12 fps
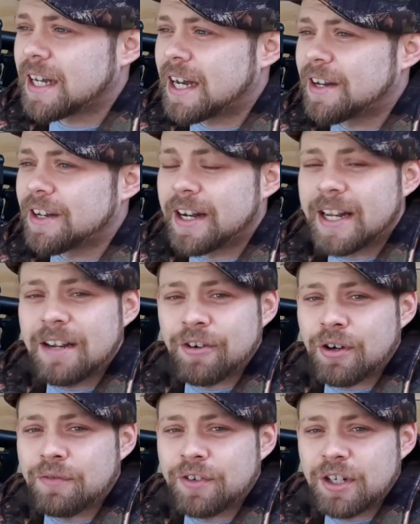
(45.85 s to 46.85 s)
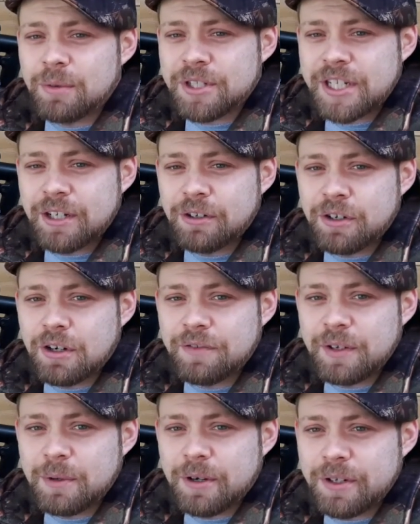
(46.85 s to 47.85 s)
and they'll even offer you a tea or
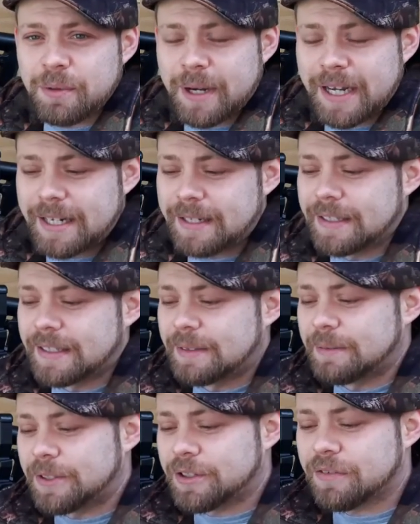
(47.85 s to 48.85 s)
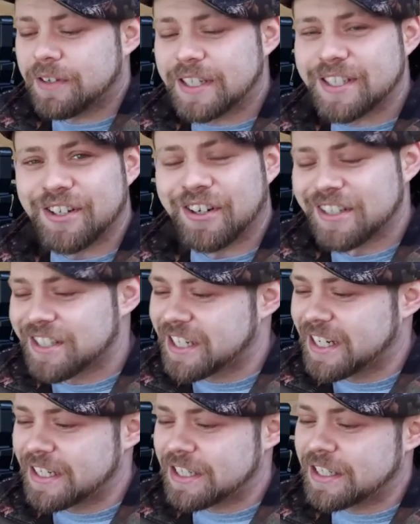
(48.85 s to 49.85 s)
coffee while you wait, which I think is a nice
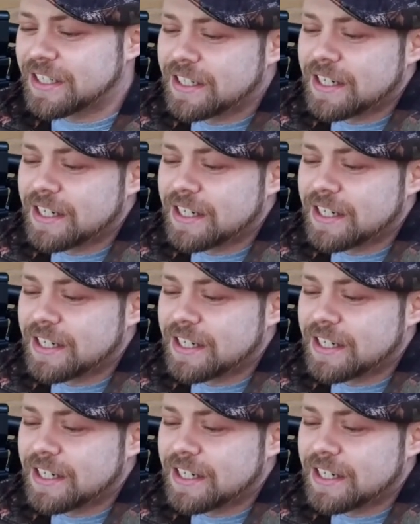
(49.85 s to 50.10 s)
touch.